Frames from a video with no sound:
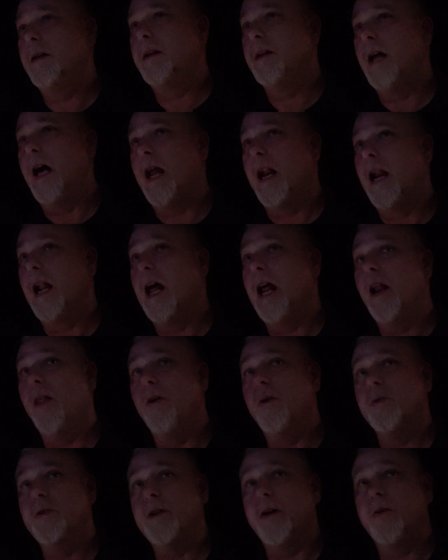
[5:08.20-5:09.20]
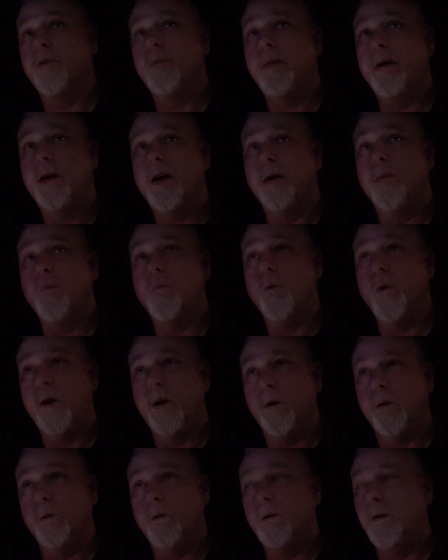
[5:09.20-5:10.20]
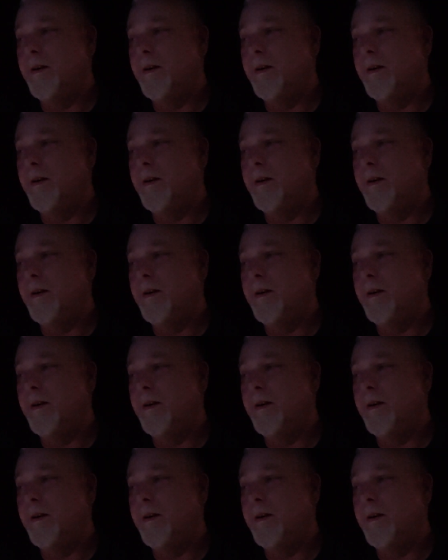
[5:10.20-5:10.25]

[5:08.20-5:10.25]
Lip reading: not a lot of those ever become real